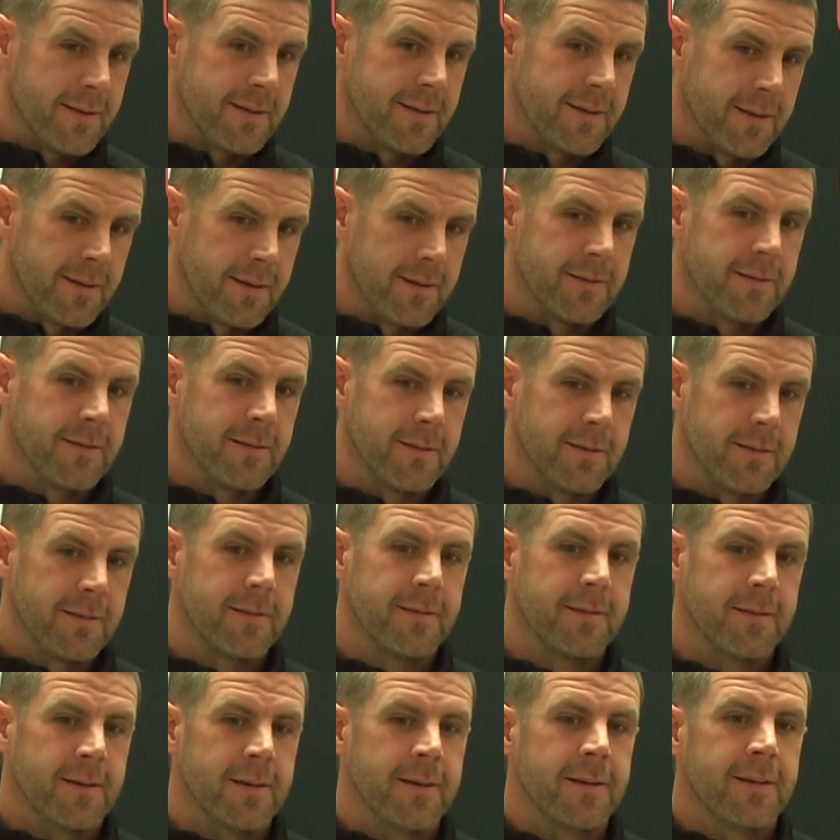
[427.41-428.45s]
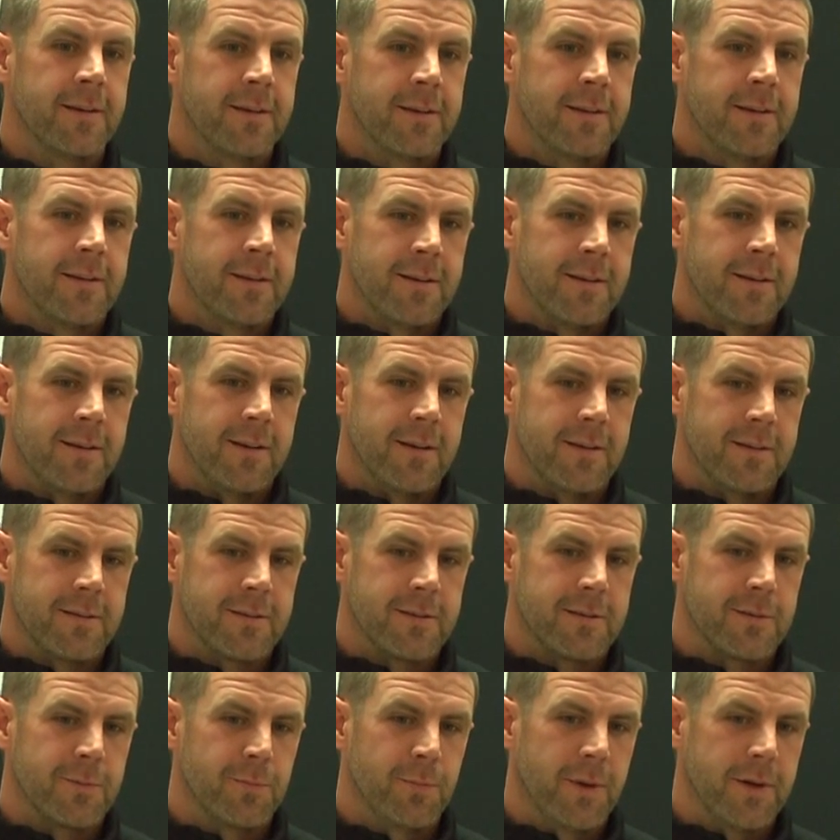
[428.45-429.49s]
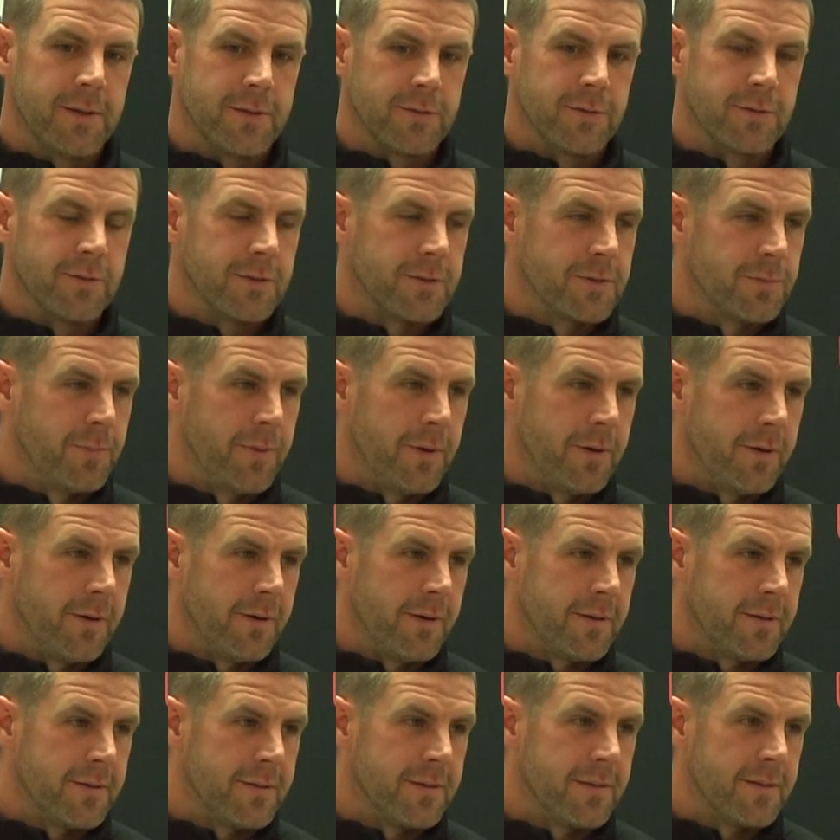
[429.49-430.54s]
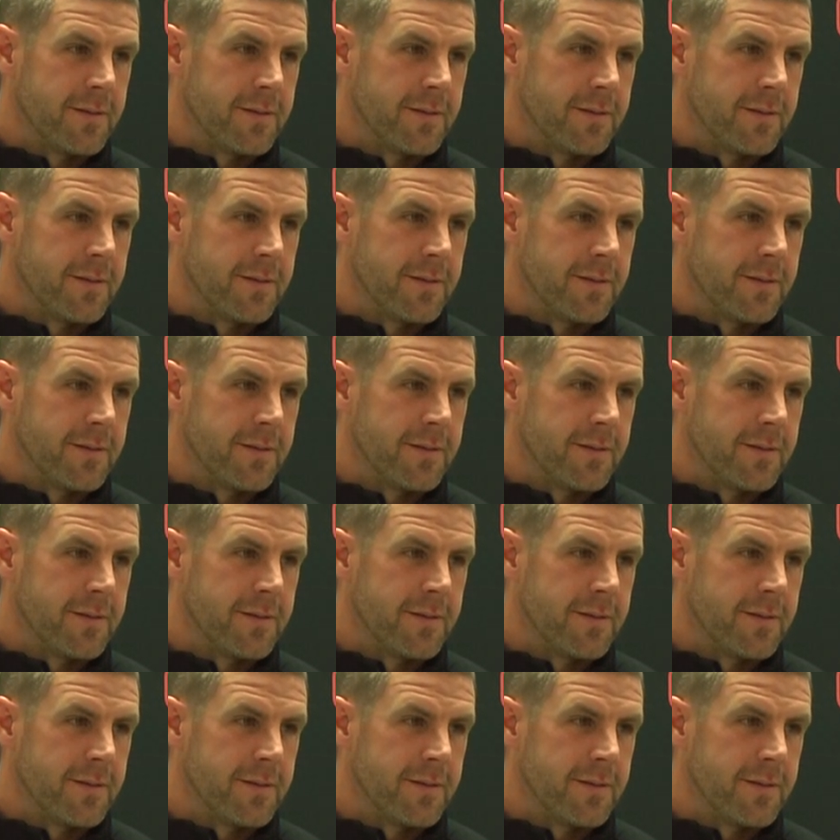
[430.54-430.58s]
I think is a special experience.